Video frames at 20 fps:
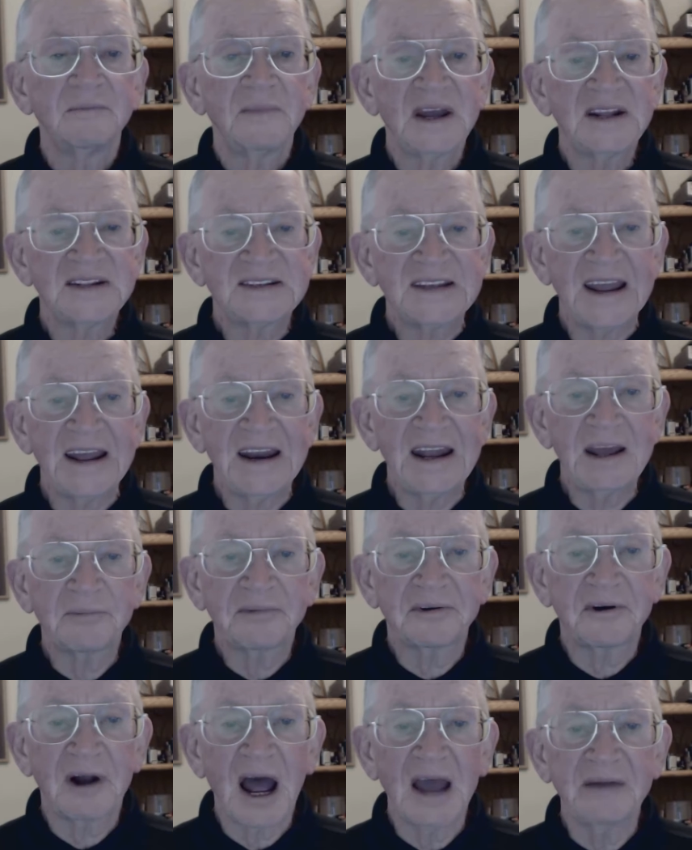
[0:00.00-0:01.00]

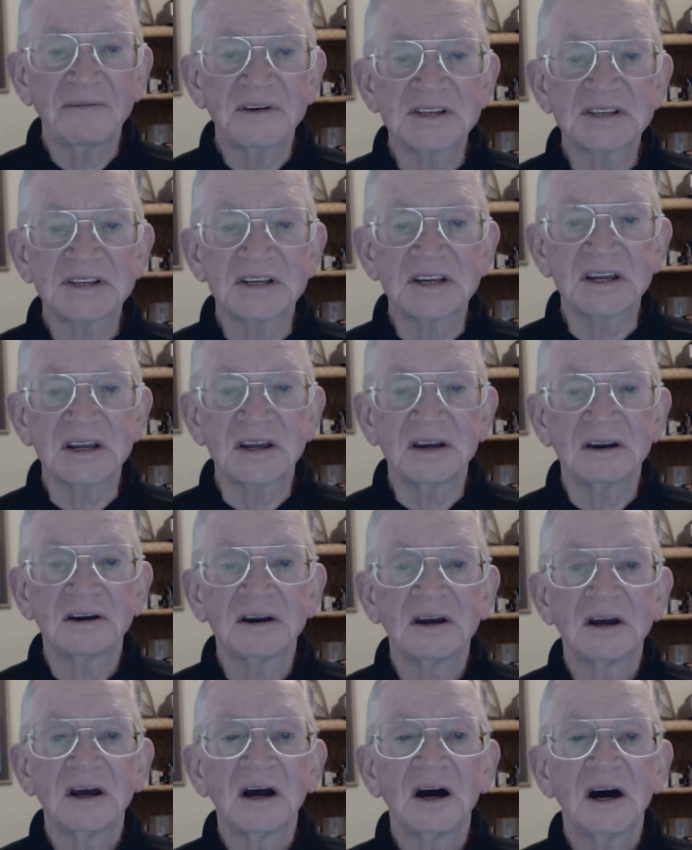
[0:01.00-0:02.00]
maintaining privacy
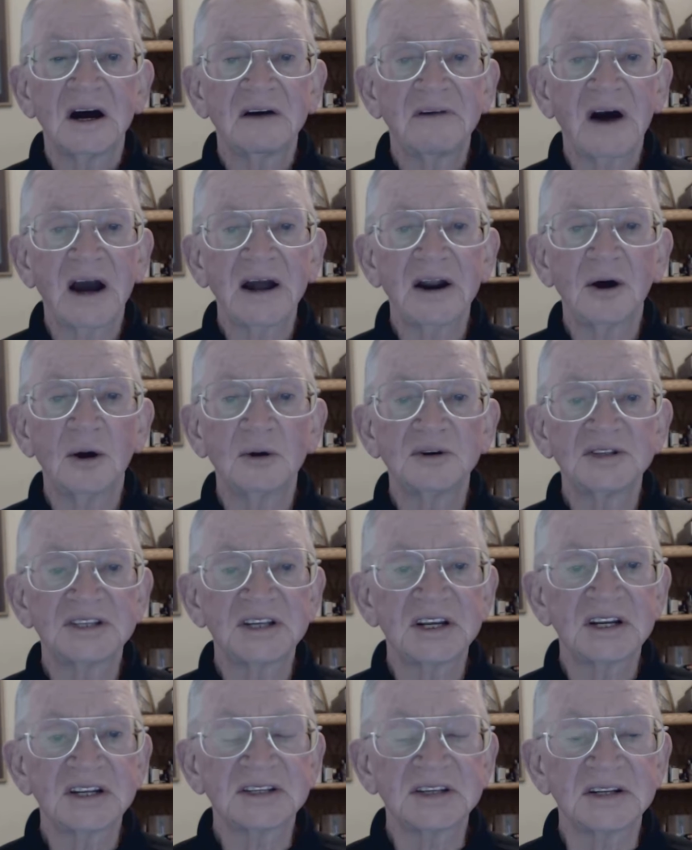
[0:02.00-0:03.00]
of Idaho
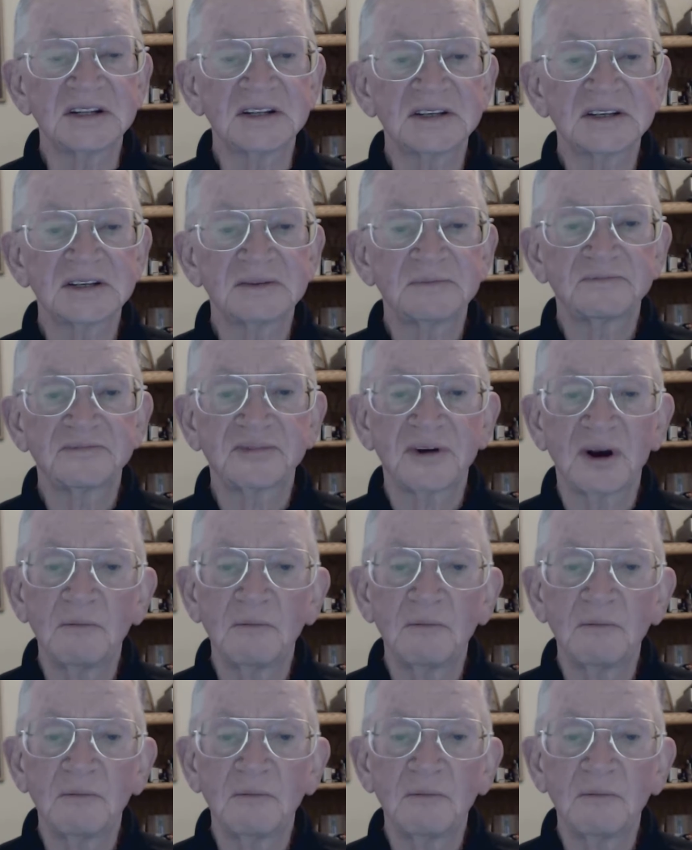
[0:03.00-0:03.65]
citizens,